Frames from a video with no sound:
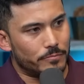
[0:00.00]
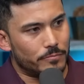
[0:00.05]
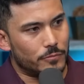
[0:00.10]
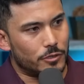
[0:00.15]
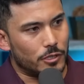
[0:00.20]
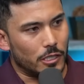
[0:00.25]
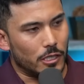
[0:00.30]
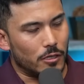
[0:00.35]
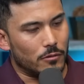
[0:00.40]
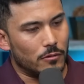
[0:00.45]

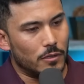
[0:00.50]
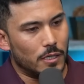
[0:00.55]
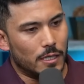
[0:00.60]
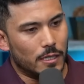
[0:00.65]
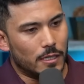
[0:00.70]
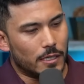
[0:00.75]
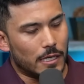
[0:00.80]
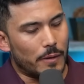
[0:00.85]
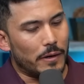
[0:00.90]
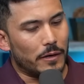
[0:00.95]
So
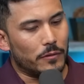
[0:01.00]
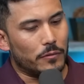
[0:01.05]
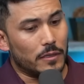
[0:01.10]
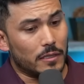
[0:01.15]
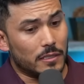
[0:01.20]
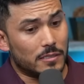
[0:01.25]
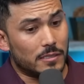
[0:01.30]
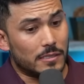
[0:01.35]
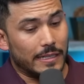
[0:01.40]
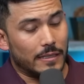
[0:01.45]
got my
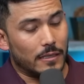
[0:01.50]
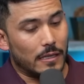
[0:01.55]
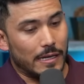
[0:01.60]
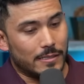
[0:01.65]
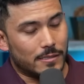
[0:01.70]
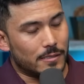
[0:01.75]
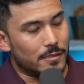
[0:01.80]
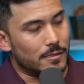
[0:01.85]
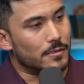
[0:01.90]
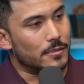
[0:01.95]
real estate
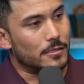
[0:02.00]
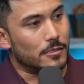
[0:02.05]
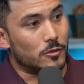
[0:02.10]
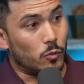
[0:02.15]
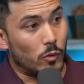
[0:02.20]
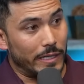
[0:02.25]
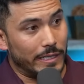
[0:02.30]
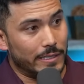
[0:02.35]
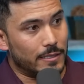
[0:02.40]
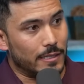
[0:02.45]
license in
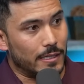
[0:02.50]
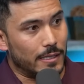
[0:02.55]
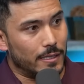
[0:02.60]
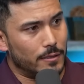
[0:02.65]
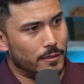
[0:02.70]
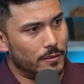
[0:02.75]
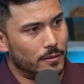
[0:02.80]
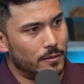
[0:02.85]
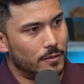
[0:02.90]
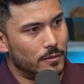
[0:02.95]

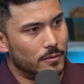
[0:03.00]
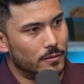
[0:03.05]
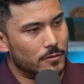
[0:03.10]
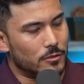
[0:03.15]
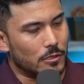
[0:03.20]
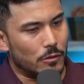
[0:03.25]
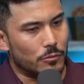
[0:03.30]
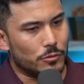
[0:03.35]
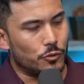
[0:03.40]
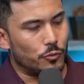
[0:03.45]
2010.
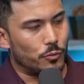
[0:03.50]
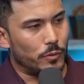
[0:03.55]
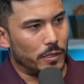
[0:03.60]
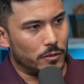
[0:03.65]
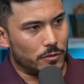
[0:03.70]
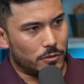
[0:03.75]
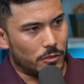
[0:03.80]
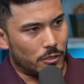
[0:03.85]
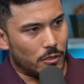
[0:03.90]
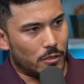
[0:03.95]
So I was a
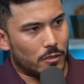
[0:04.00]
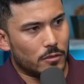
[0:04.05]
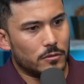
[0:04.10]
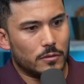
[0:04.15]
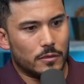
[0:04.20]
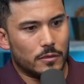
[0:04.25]
realtor,